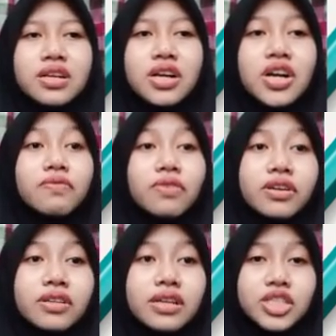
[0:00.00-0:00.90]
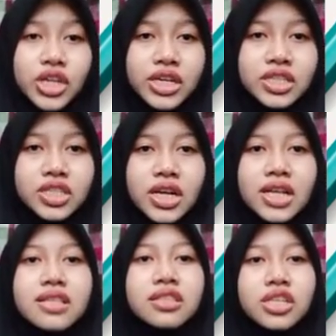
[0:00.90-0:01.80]
For a change, the
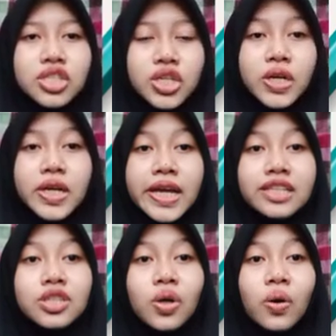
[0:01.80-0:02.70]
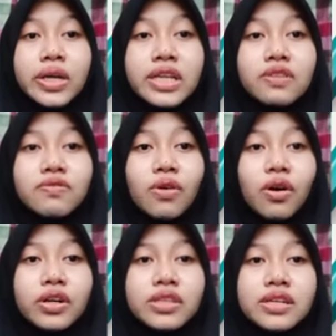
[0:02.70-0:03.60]
teacher can go in for
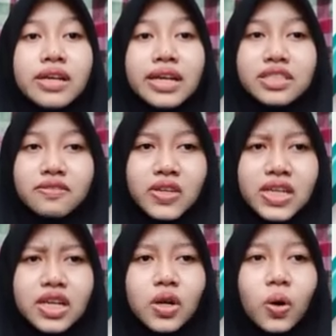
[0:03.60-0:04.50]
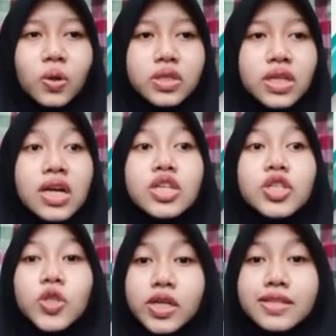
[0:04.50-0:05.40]
the activity called
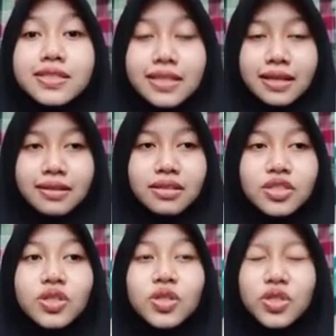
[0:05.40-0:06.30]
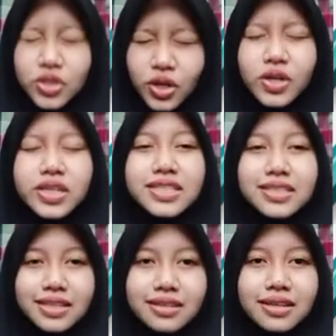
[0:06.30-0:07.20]
story stick,